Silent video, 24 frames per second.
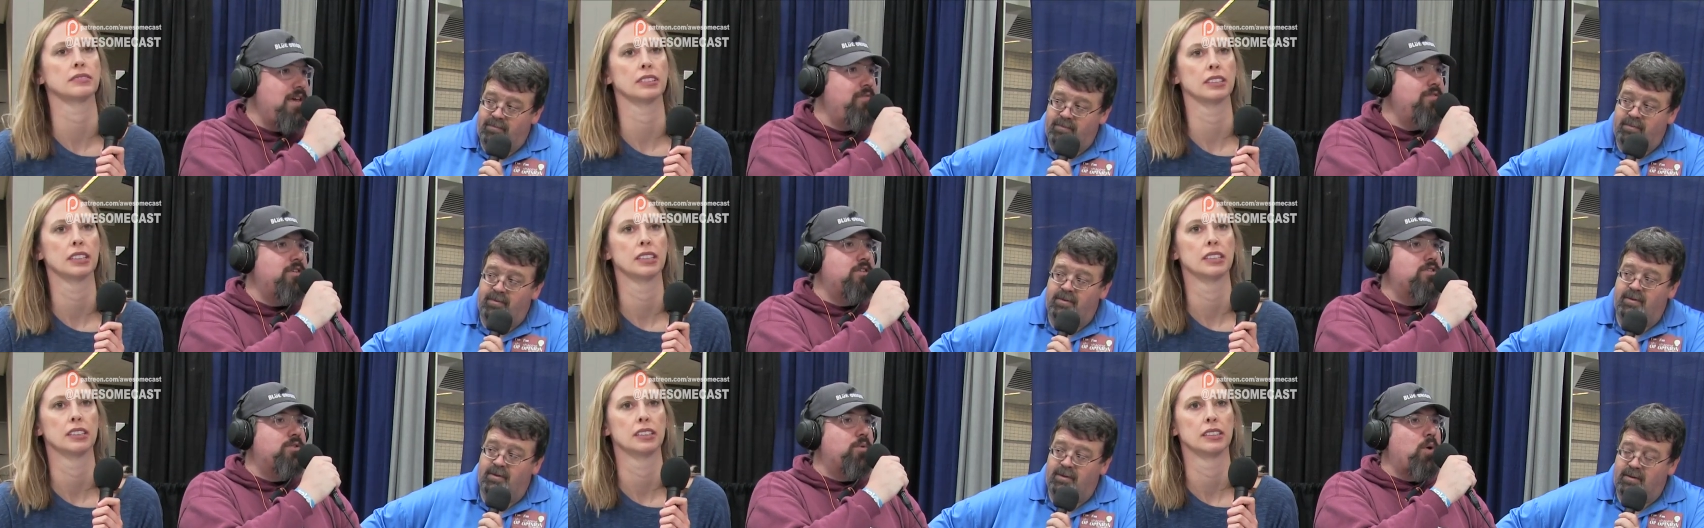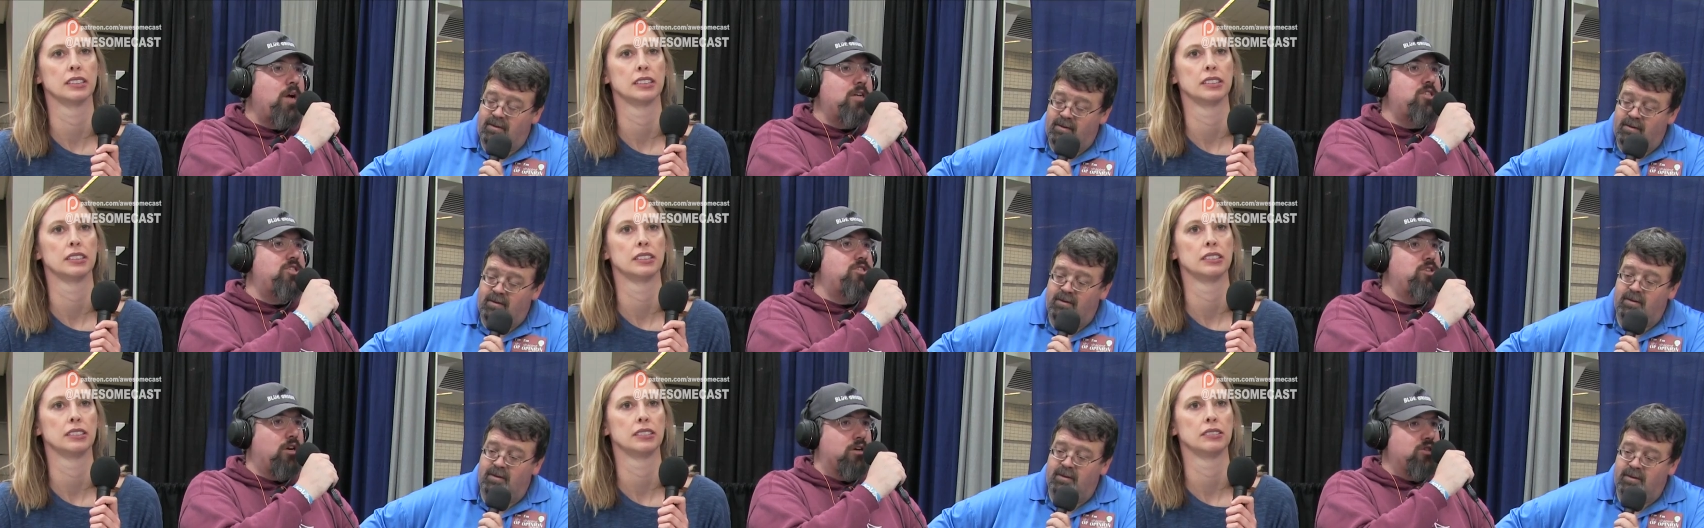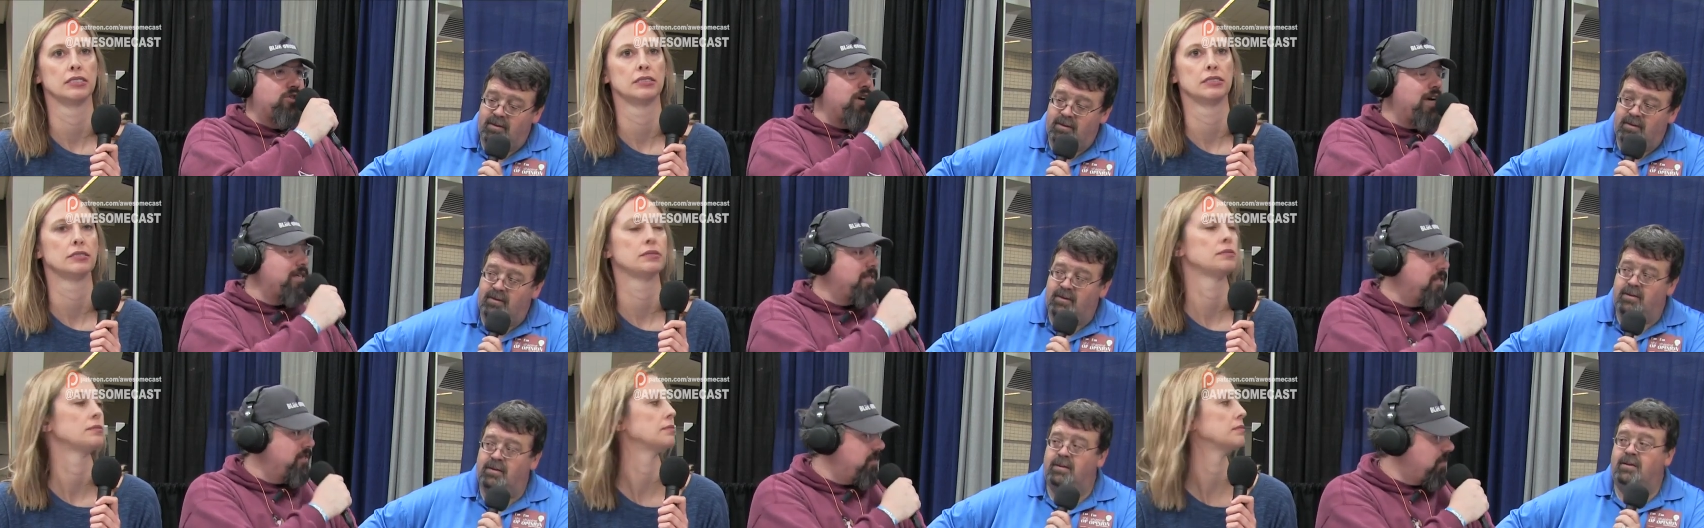Speaker 1: even just watch Star
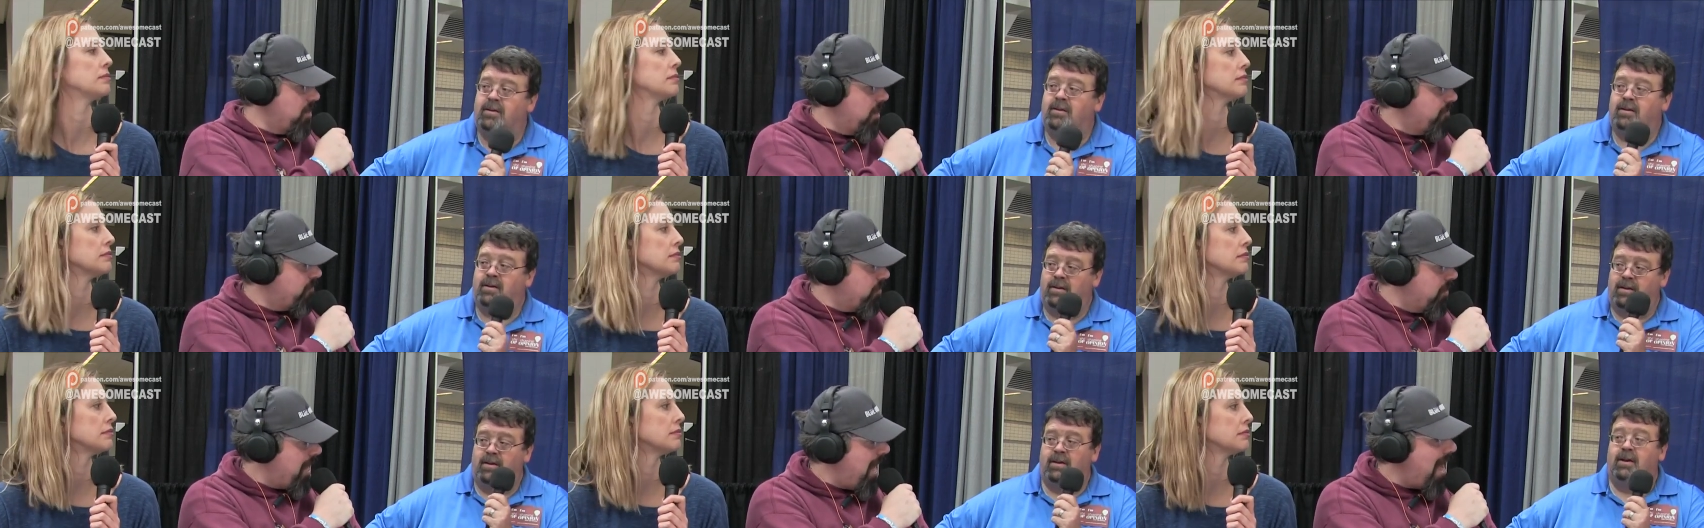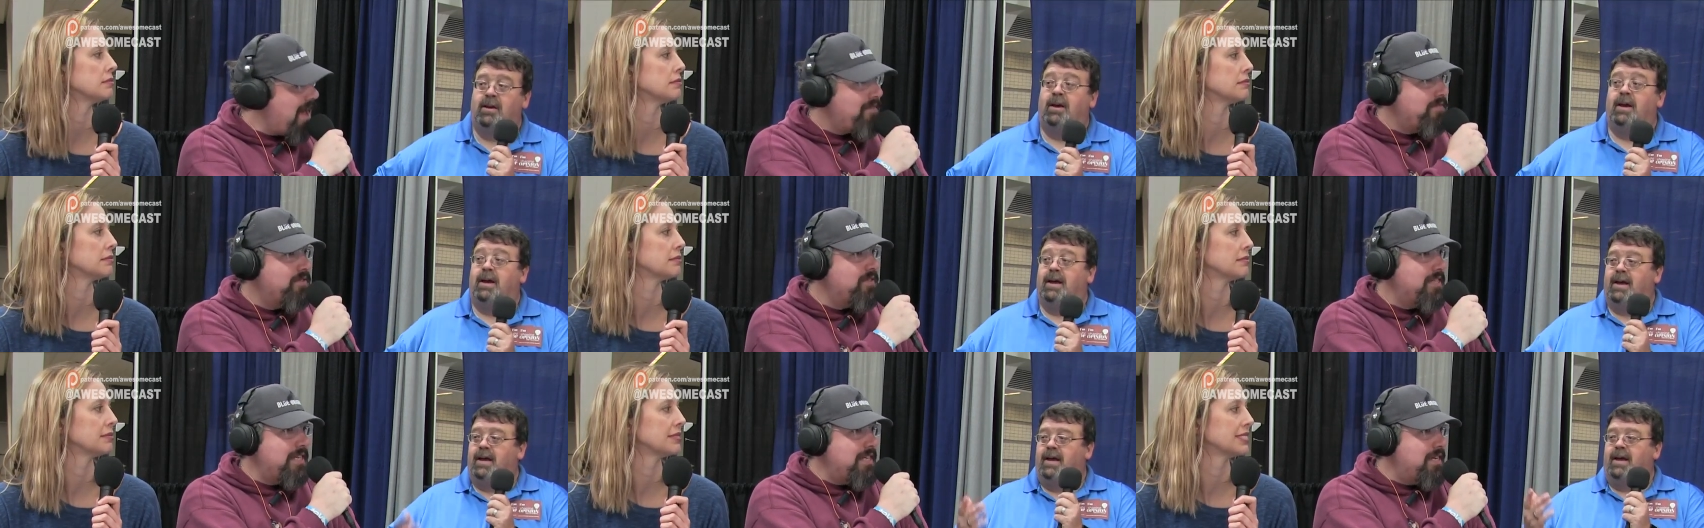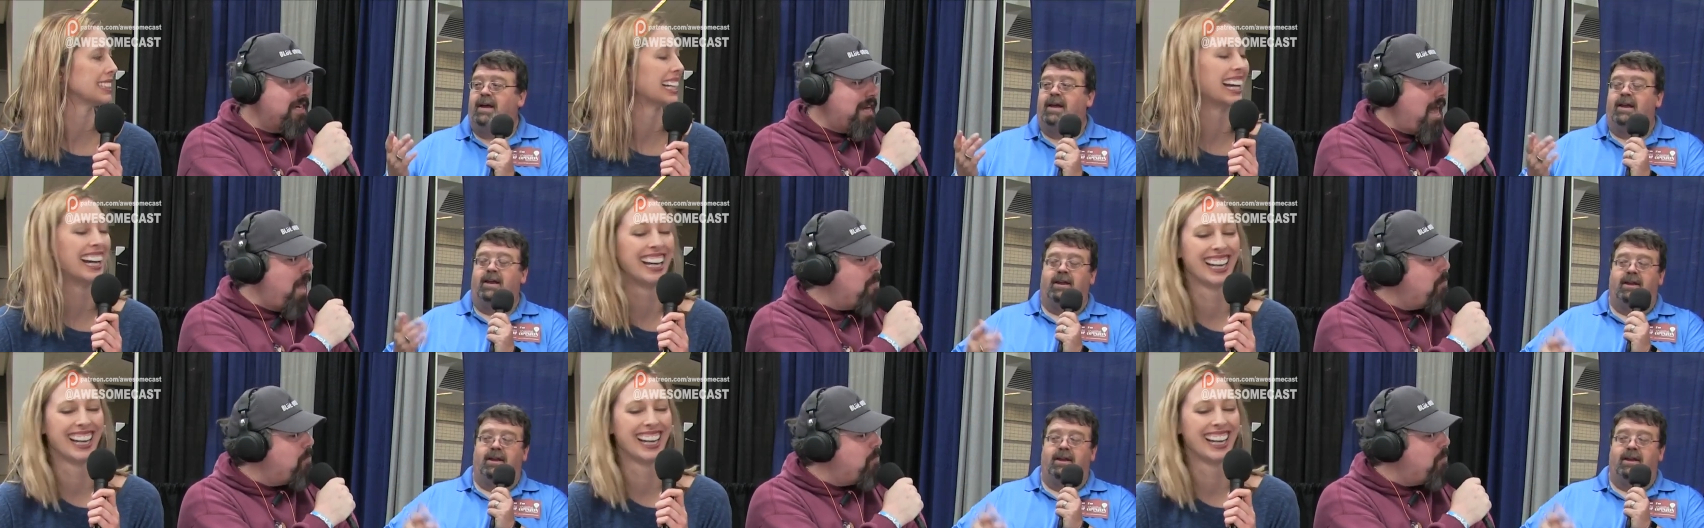Trek Discovery. I haven't seen an